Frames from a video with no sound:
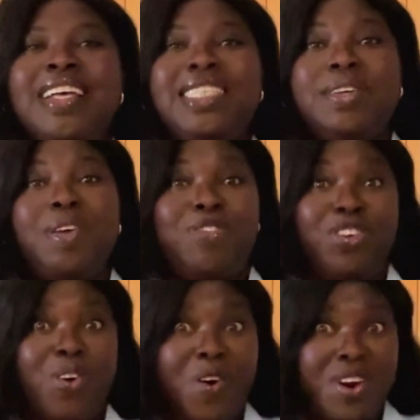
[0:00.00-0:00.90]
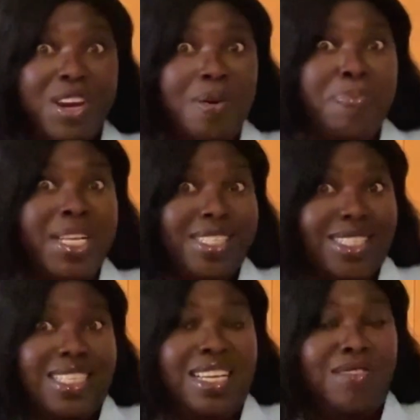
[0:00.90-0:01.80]
So if you're in your
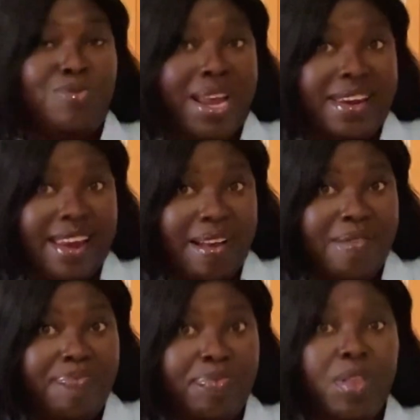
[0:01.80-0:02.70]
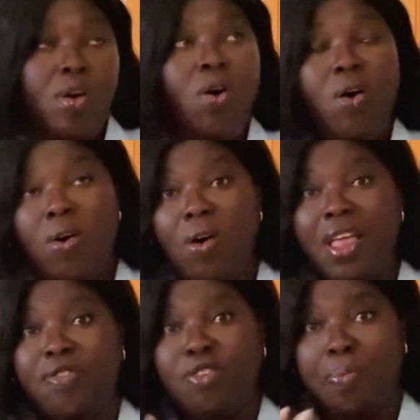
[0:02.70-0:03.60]
PGCE right now, or
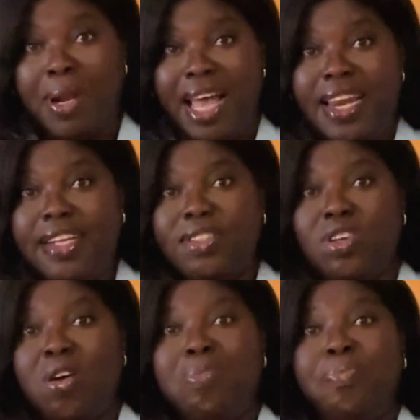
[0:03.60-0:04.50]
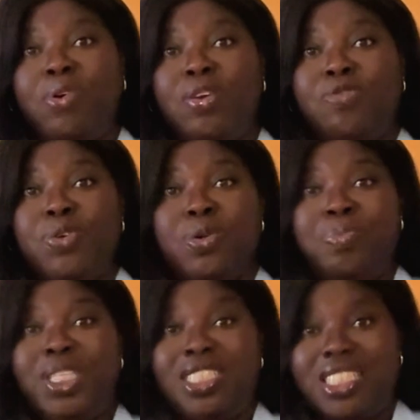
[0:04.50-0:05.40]
if you're planning to come abroad for your
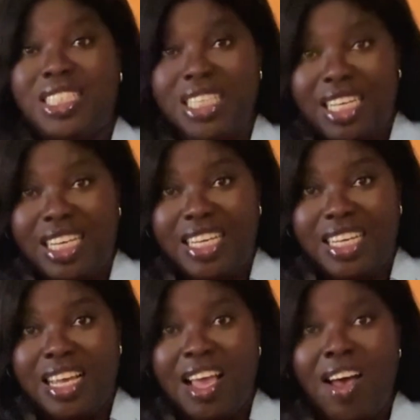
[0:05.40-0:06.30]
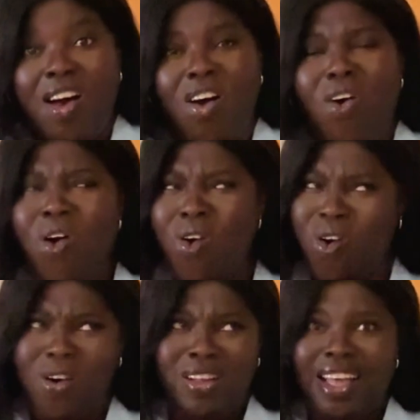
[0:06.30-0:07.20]
PGCE,
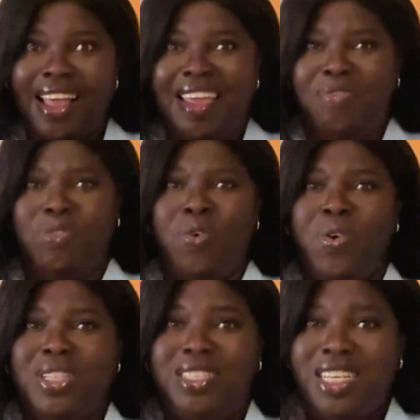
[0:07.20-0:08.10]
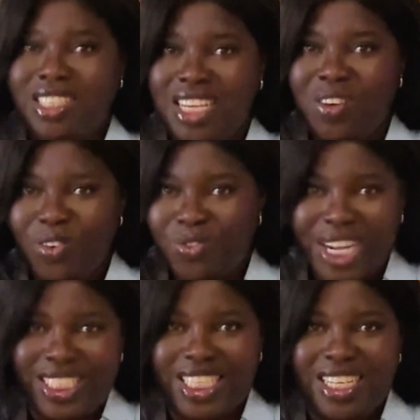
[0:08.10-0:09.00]
or if you're teaching
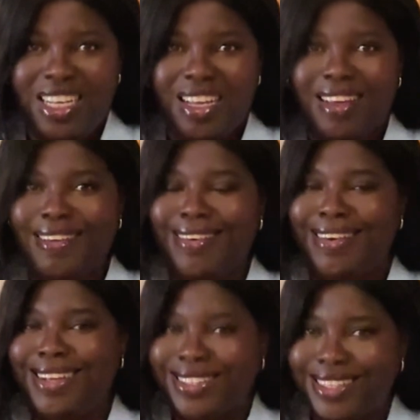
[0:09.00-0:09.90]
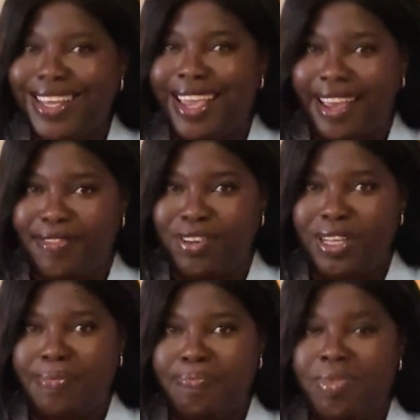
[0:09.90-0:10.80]
already, listen
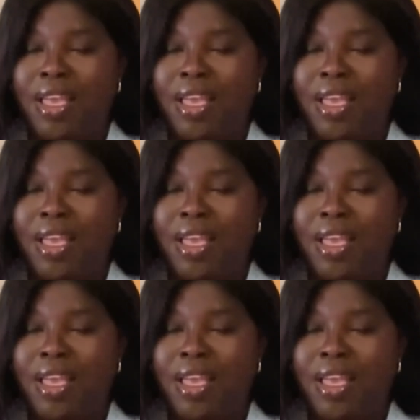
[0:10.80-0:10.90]
carefully.